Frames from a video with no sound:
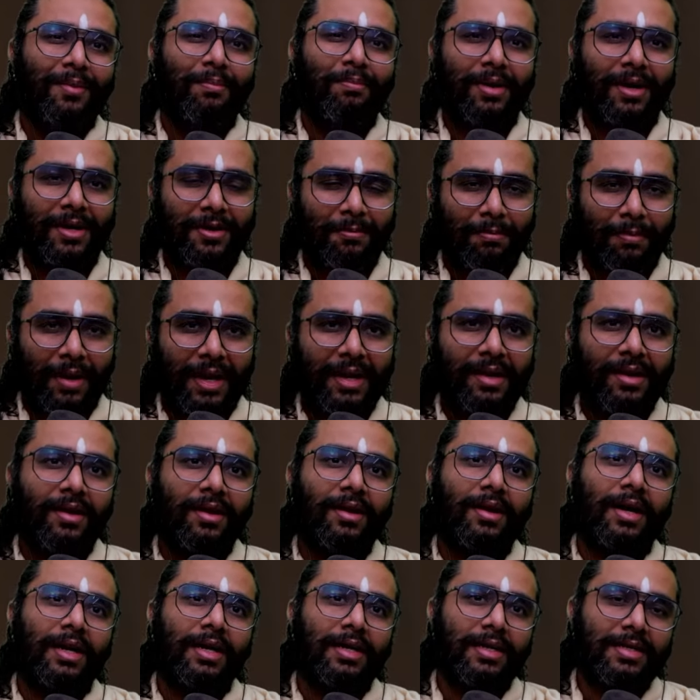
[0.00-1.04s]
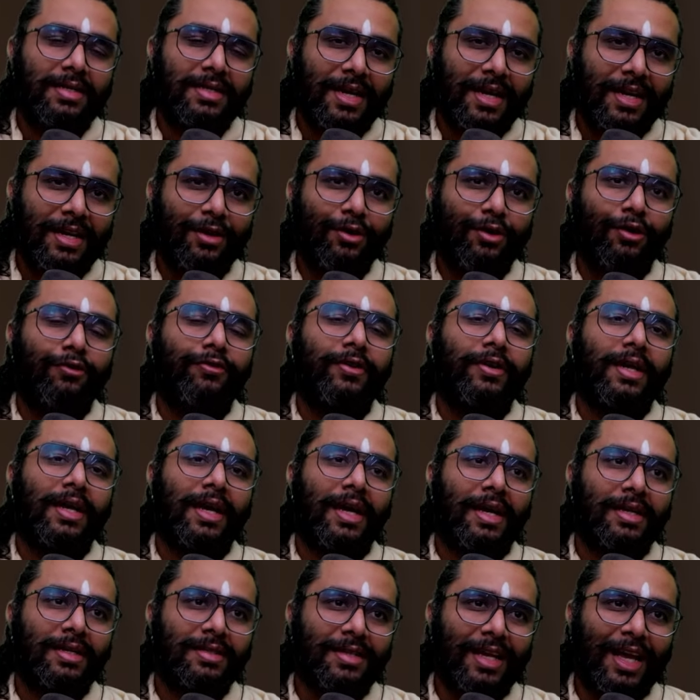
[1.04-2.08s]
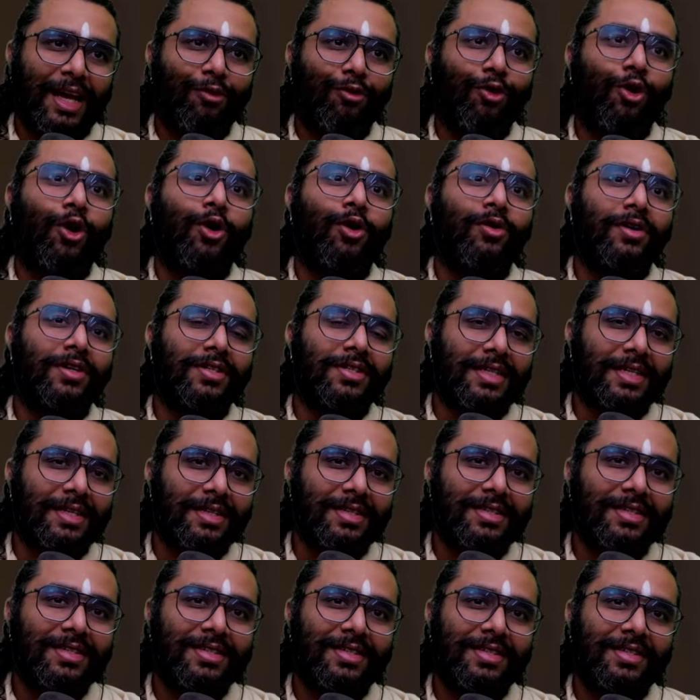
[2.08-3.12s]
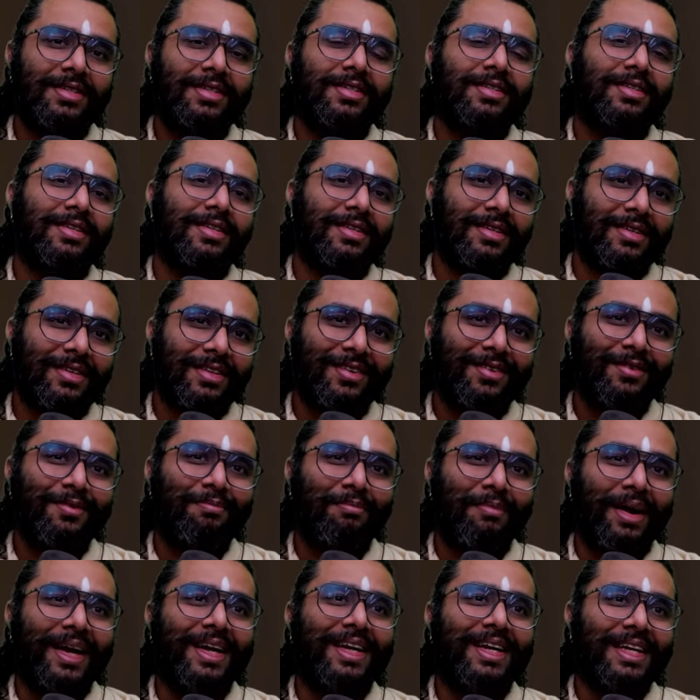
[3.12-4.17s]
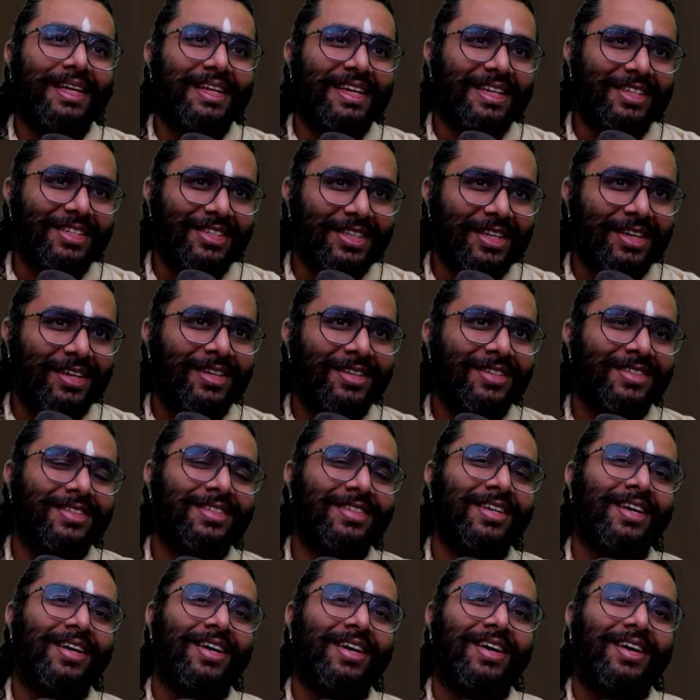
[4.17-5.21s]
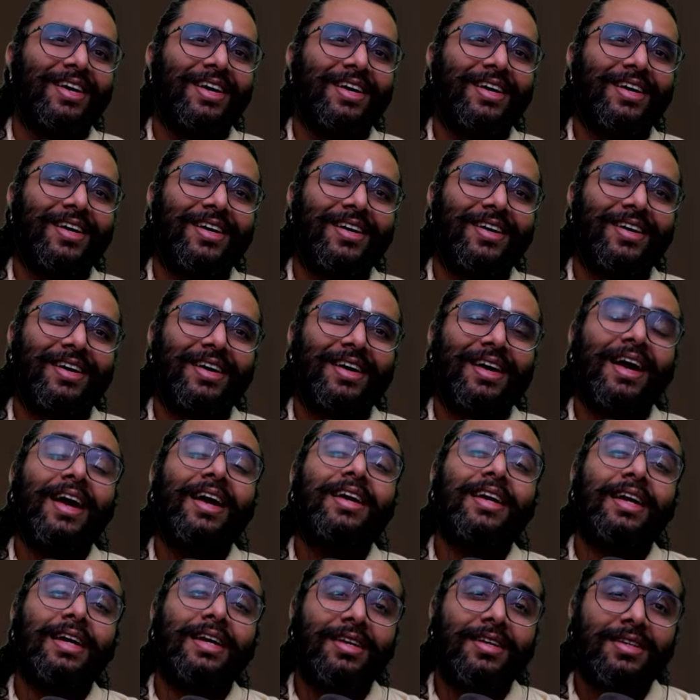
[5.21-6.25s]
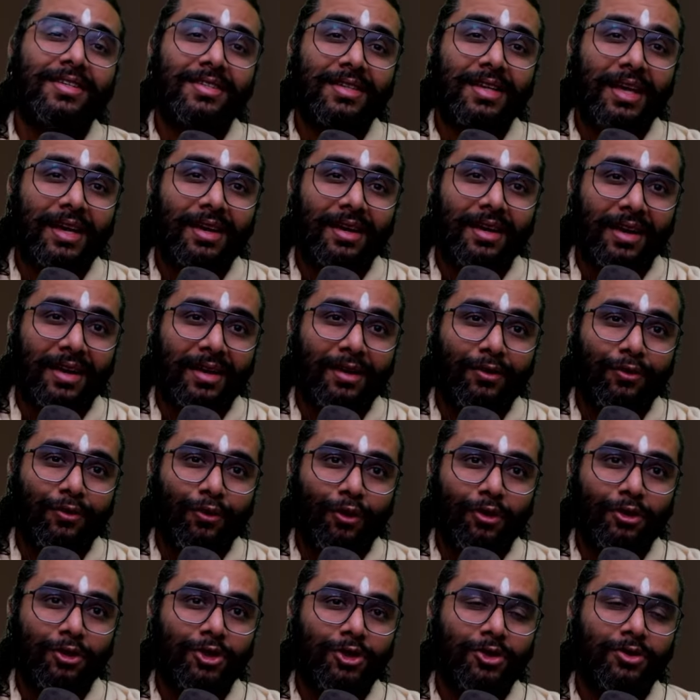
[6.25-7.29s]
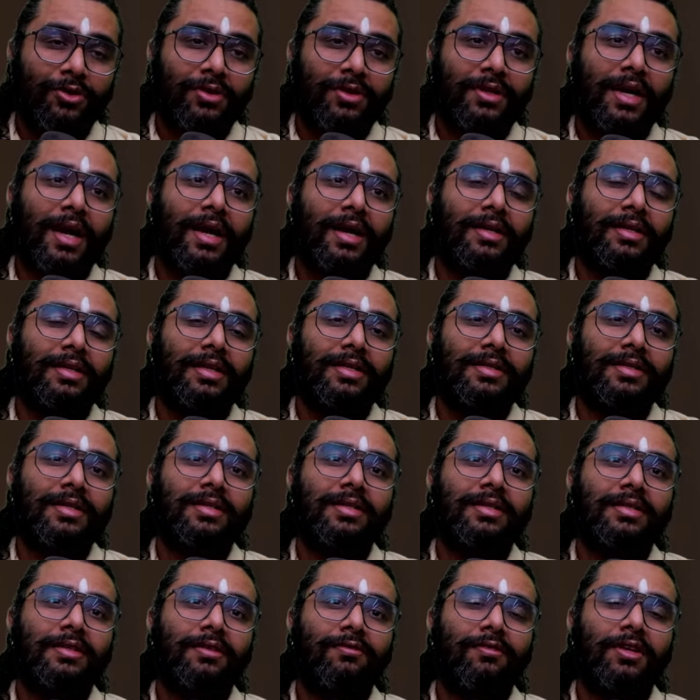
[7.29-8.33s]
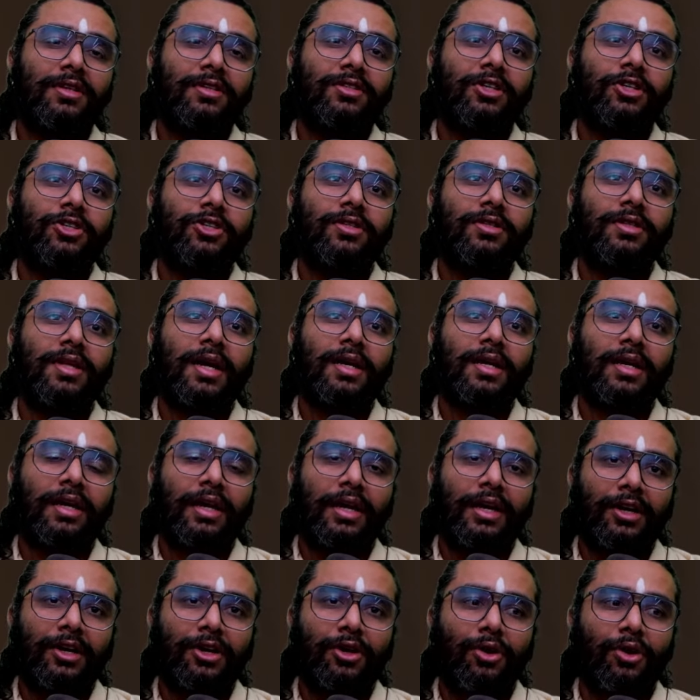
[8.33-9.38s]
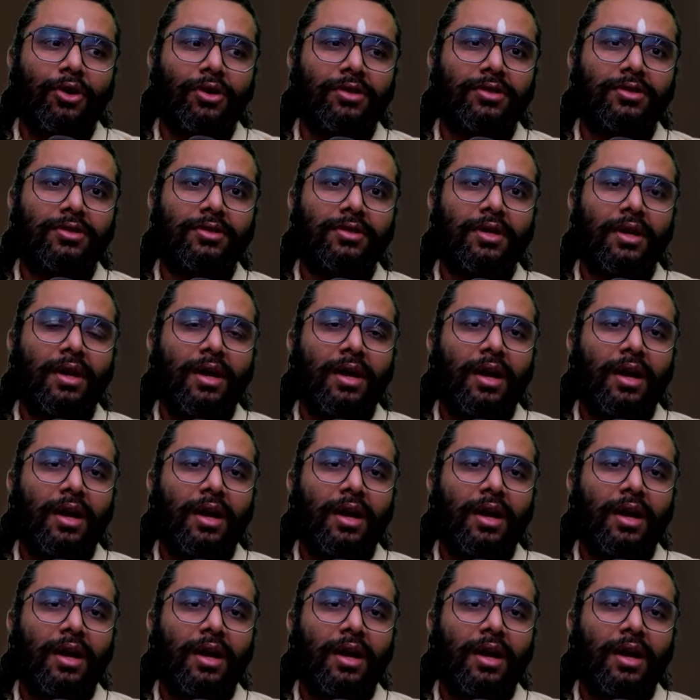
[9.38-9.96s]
But my understanding of it has evolved since my teenage years. And it is a great fortune that this is a civilization that endures.